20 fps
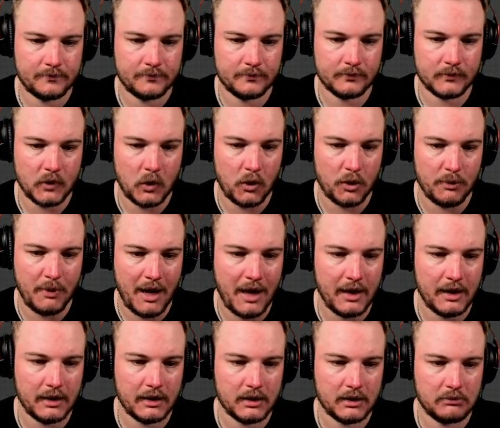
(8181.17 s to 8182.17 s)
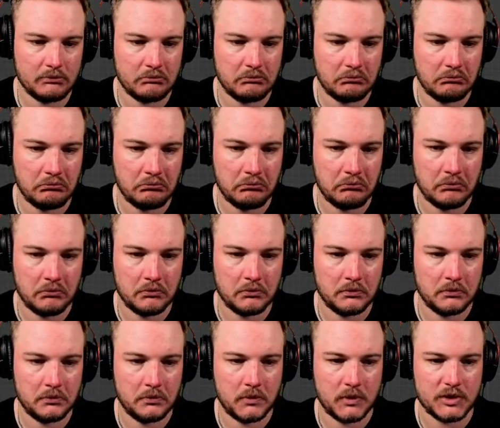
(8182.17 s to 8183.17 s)
automatic,
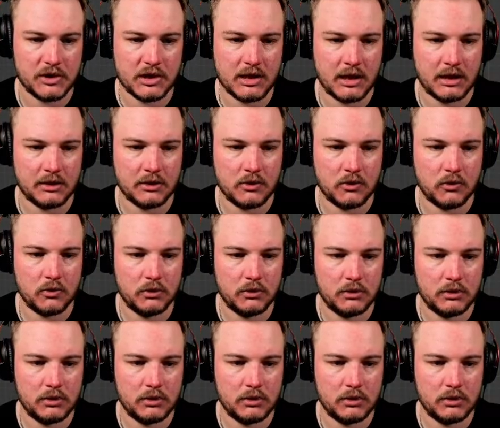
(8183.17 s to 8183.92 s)
which is kind of cool.